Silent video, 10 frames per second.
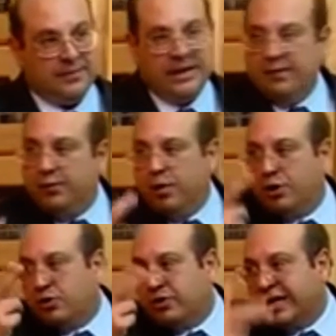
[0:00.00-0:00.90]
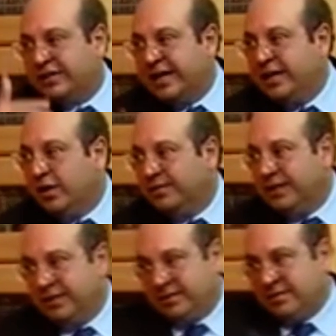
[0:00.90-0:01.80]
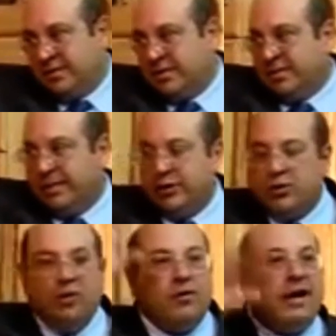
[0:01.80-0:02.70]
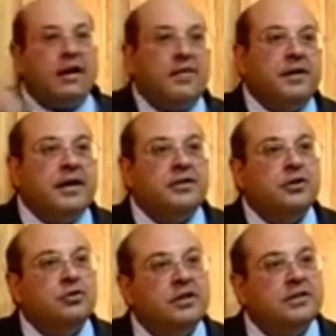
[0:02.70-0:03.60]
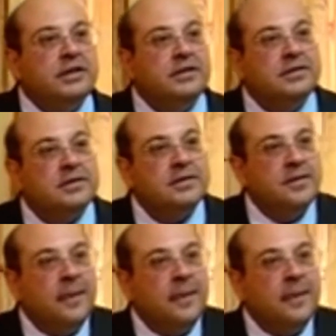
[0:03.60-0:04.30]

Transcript: And if you want to touch any of these, please go for ratification to the states.